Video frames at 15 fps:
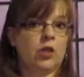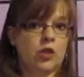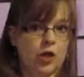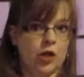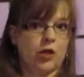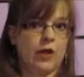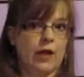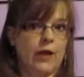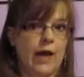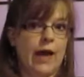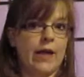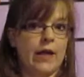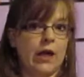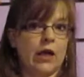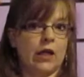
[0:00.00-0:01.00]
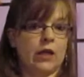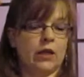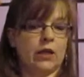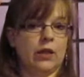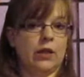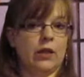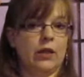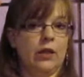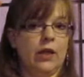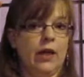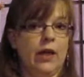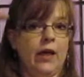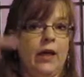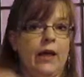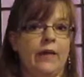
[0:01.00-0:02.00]
Turn the light on,
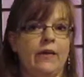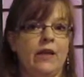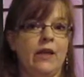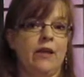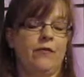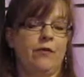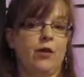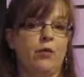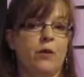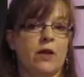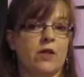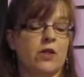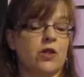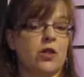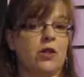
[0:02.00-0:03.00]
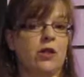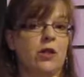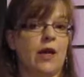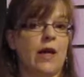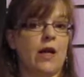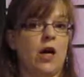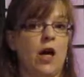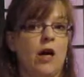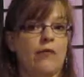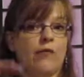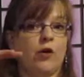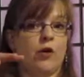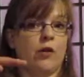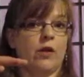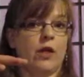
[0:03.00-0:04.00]
and then if you want to turn the light off,
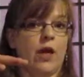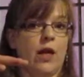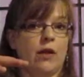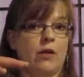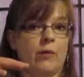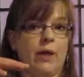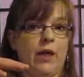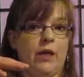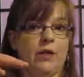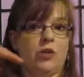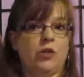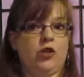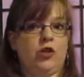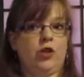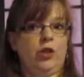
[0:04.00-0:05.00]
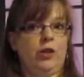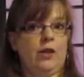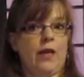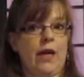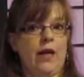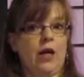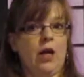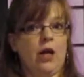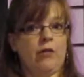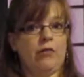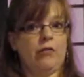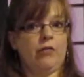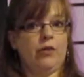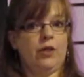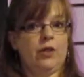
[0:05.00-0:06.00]
you go the other way. Turn the light
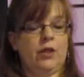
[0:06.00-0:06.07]
off.